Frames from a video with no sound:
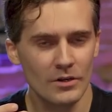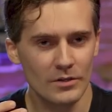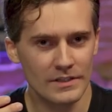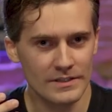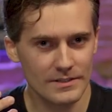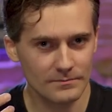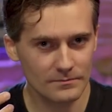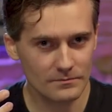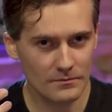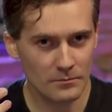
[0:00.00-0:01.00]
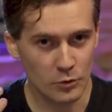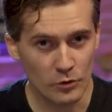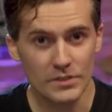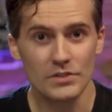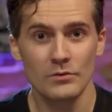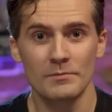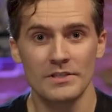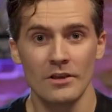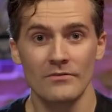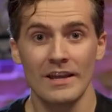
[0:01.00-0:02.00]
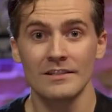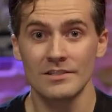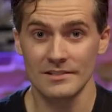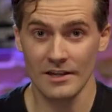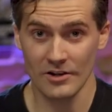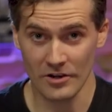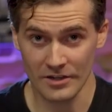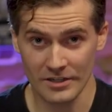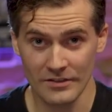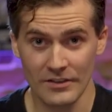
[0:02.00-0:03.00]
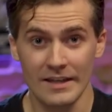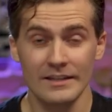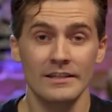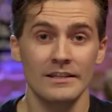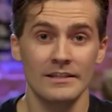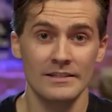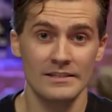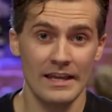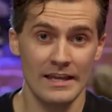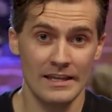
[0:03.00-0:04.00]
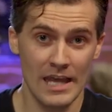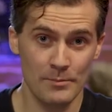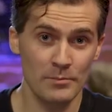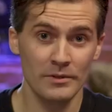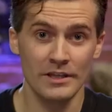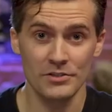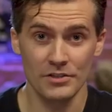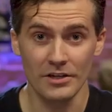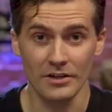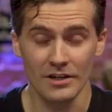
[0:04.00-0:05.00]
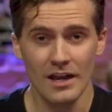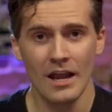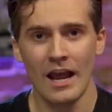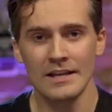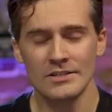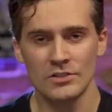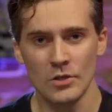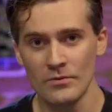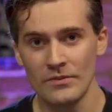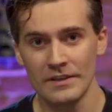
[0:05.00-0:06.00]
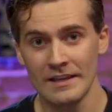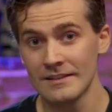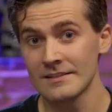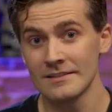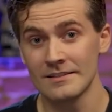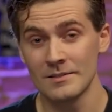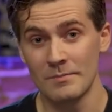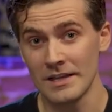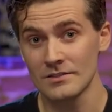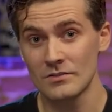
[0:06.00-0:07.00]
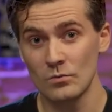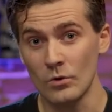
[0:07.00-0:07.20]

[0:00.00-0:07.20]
he's proven to himself and to Sonata Arctica that he is a capable engineer. I just don't think that this is his best